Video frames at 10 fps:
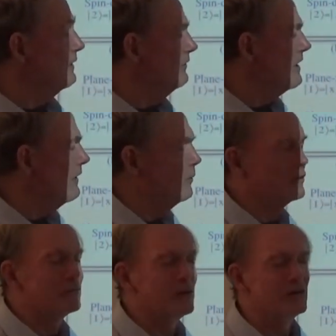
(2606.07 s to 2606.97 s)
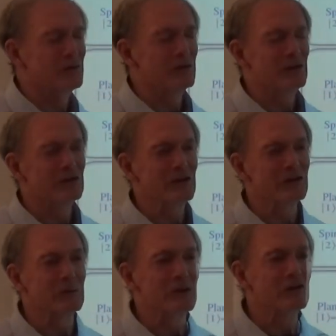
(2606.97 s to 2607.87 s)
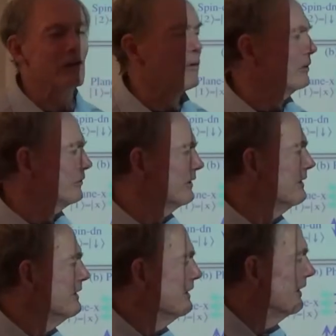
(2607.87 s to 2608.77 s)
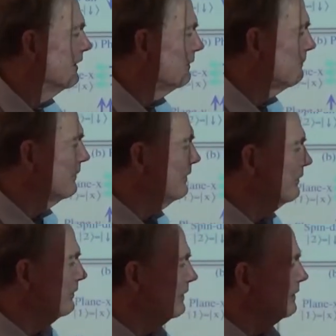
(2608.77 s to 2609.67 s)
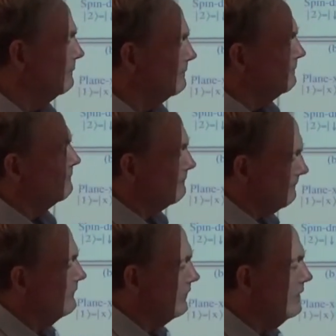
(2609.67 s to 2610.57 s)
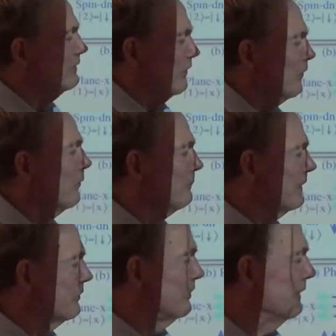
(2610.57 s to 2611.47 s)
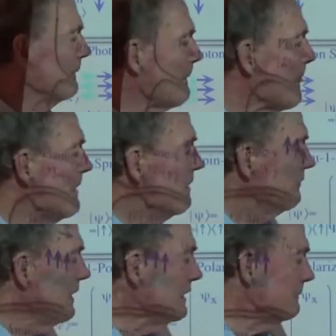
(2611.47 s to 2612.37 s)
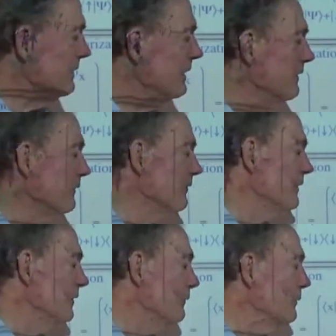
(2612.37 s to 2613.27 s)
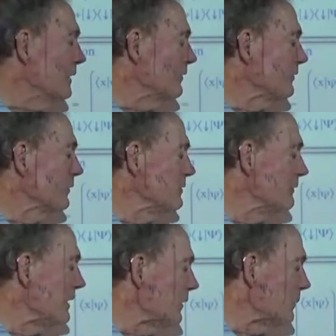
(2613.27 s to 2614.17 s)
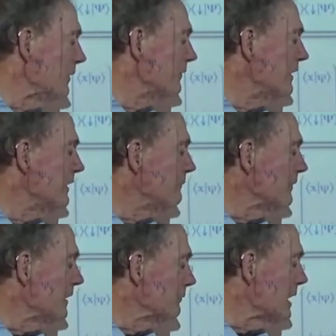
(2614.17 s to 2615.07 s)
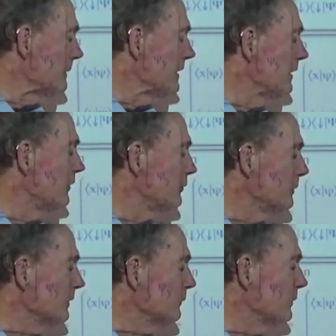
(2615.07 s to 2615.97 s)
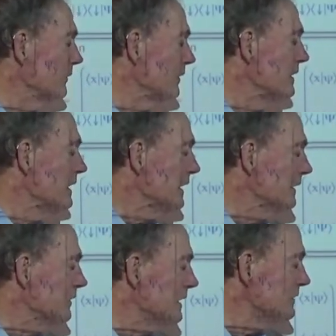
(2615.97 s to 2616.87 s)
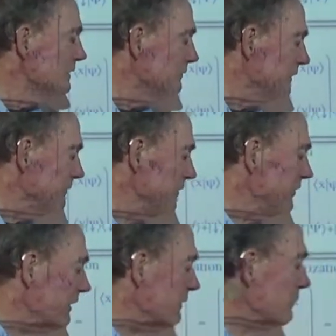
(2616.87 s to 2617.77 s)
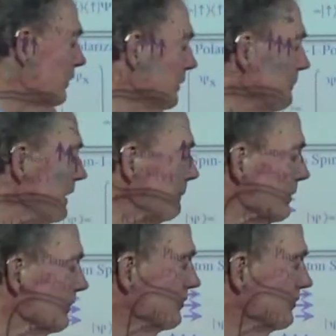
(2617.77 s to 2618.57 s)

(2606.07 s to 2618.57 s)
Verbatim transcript: he's not always first for these things, but he's always uh, pretty good at seeing the whole picture. Feynman, a student of Hellwarth and, and Robert Hellwarth, in 1957 wrote a paper in